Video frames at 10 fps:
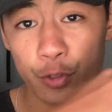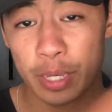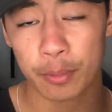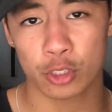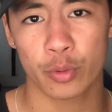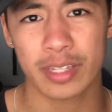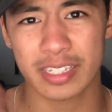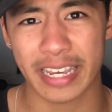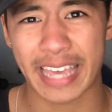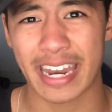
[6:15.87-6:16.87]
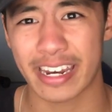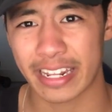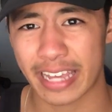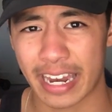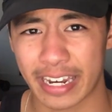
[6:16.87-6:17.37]
you keep on doing this again and
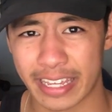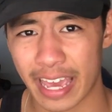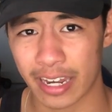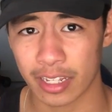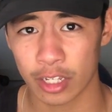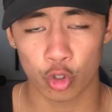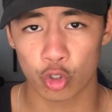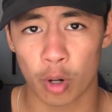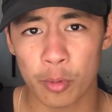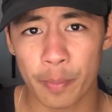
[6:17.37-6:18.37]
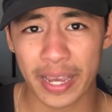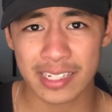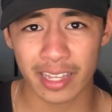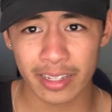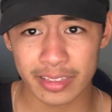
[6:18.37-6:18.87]
again and again, your normal
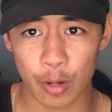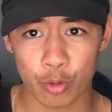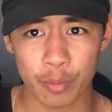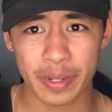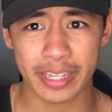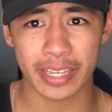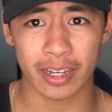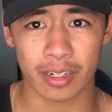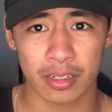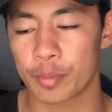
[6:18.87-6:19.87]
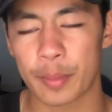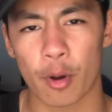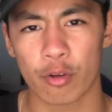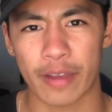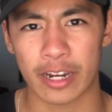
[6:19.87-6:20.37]
baseline that would have been here to be
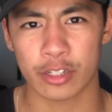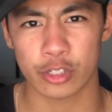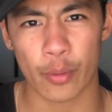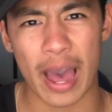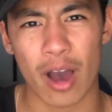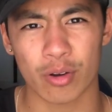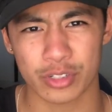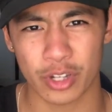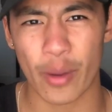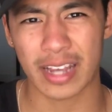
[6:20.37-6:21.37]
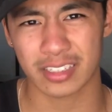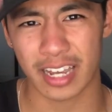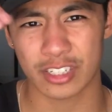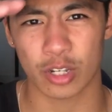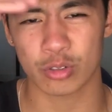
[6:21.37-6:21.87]
motivated to go out, to go
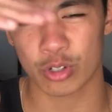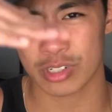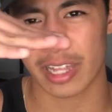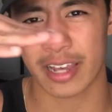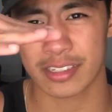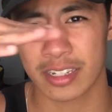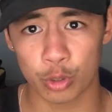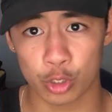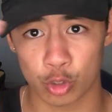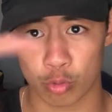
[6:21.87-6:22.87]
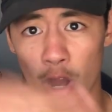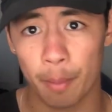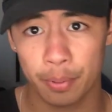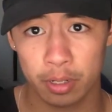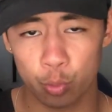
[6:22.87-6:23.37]
exercise, go socialize, would
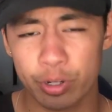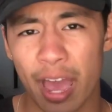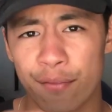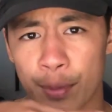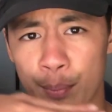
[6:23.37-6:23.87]
drop. You would have